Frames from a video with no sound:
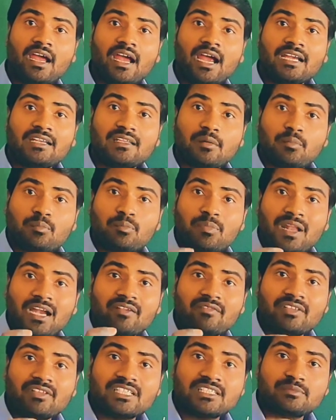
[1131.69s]
and the blood
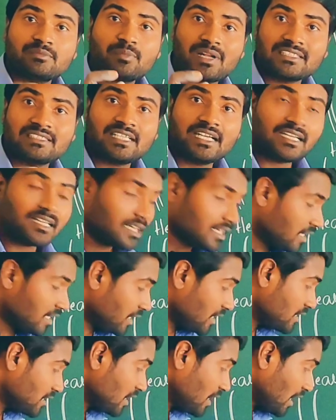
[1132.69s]
which is present
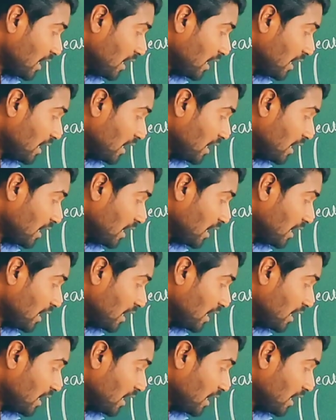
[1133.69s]
in the